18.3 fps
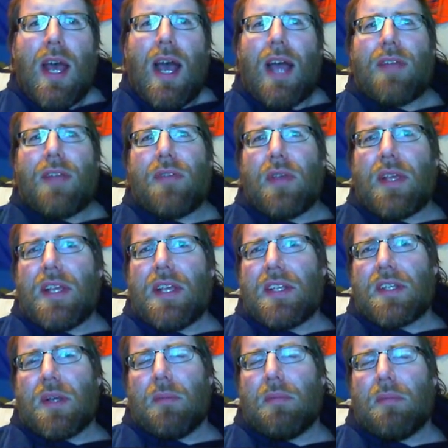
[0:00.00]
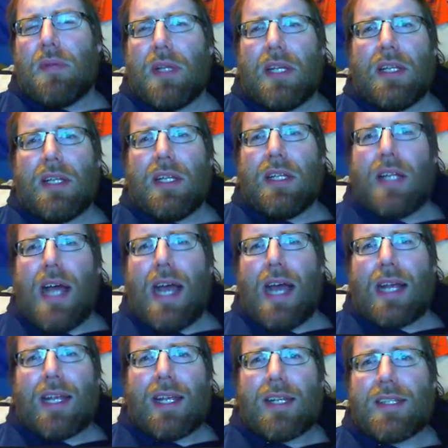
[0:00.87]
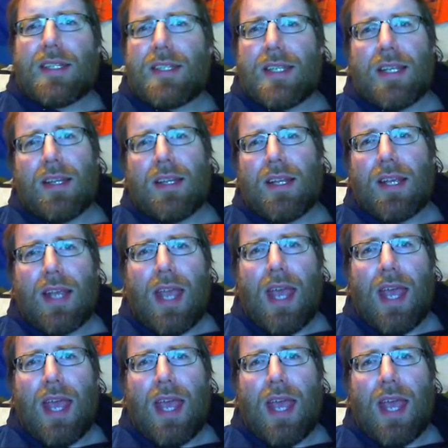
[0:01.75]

I think he's completely lacking a ceiling,